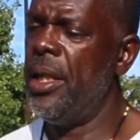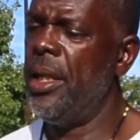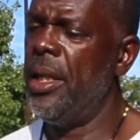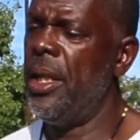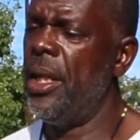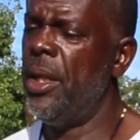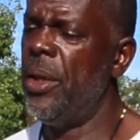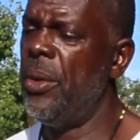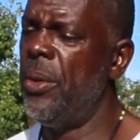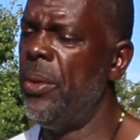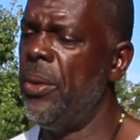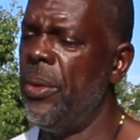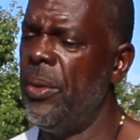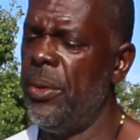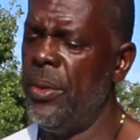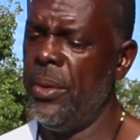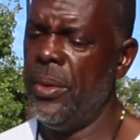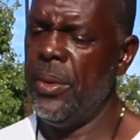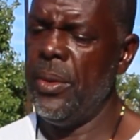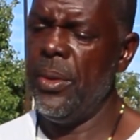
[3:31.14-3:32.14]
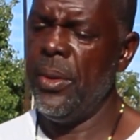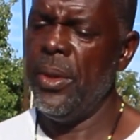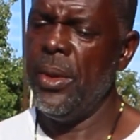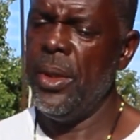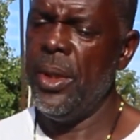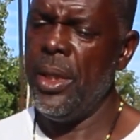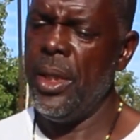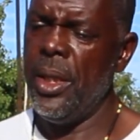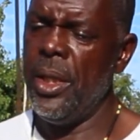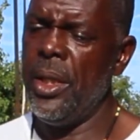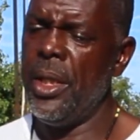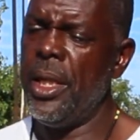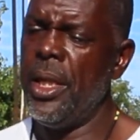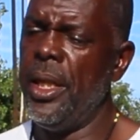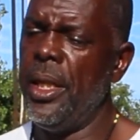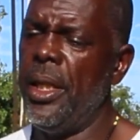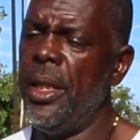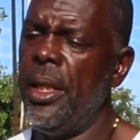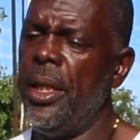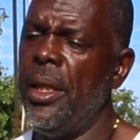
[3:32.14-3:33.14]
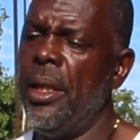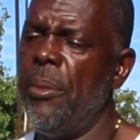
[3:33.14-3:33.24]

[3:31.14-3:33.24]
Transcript: Now you can